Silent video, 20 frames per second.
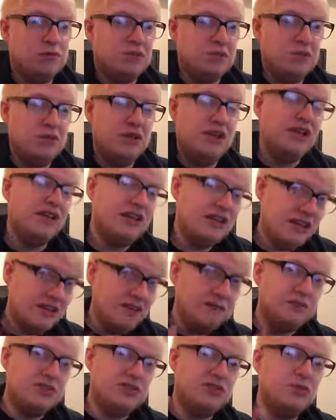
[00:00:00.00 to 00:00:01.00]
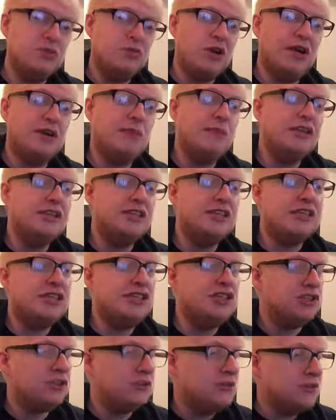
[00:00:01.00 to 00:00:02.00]
Brewery, give me some
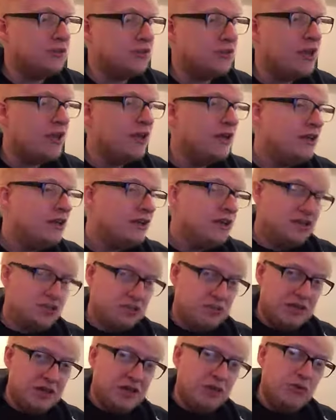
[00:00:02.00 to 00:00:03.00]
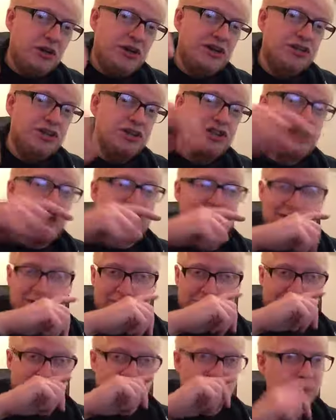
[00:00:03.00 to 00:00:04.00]
recommendations. Speaking of which, check
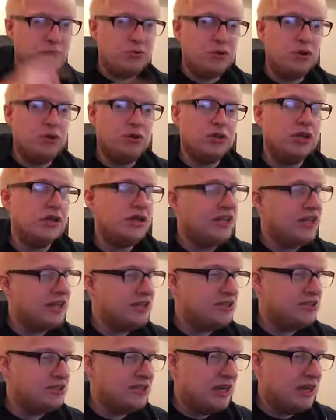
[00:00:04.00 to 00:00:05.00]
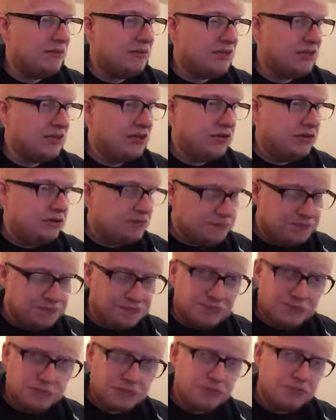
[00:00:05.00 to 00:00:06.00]
them out. I'll put all the links down below.
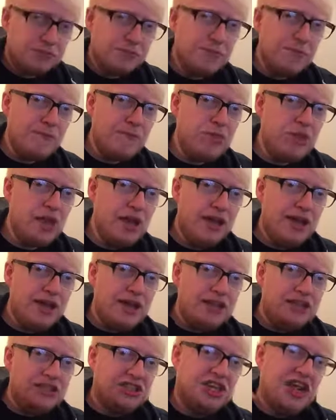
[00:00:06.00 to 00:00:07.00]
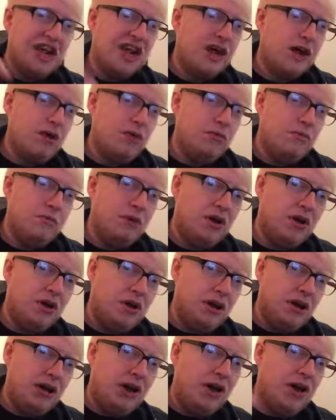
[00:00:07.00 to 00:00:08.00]
Check out
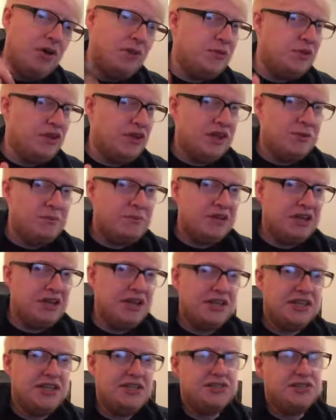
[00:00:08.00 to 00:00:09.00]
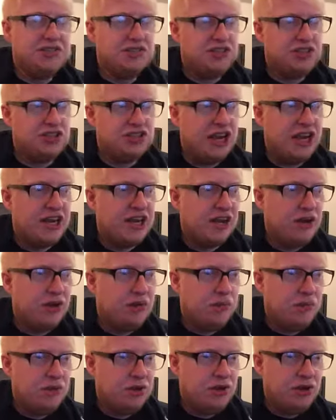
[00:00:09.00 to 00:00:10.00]
my IPA playlist. Check
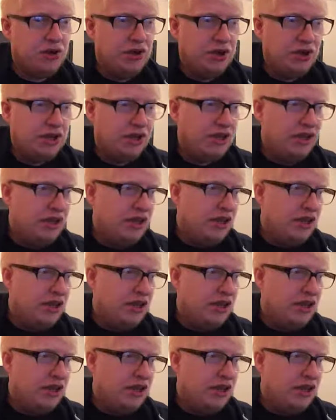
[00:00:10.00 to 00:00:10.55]
out my